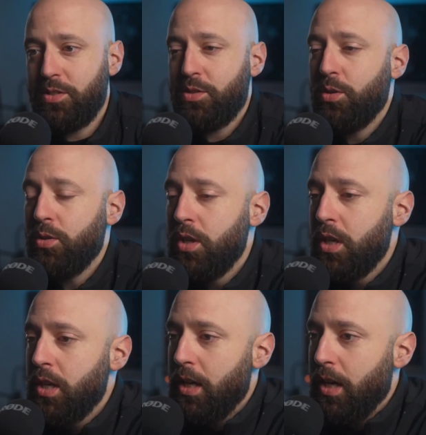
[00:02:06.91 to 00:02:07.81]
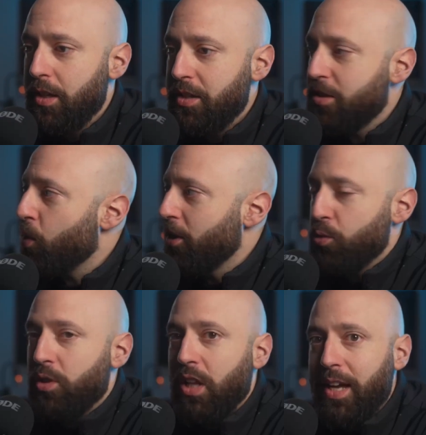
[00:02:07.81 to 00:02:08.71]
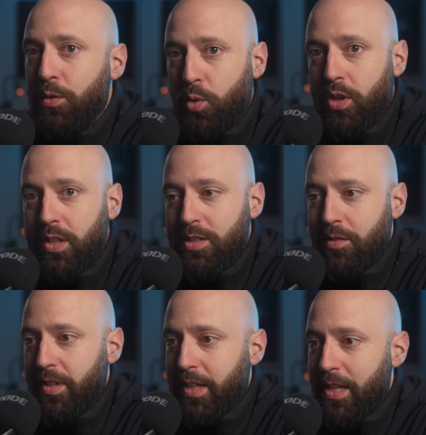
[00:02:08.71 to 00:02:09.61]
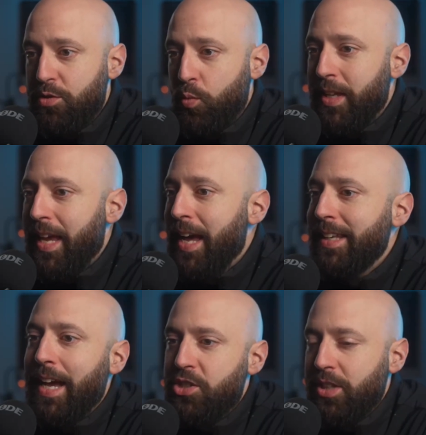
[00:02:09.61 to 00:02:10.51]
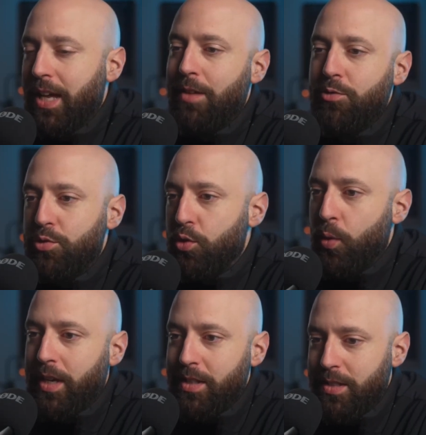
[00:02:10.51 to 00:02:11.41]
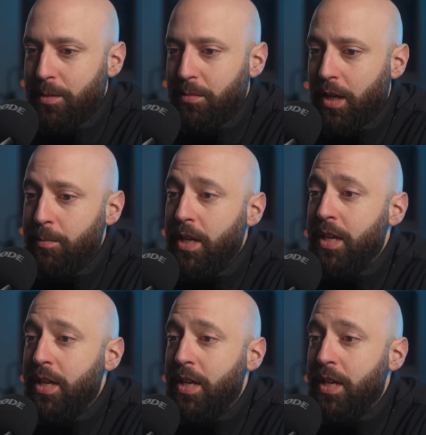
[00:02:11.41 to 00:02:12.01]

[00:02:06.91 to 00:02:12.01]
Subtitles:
So this is where I shoot client work and stuff like that. So we can't actually have those going at the same time.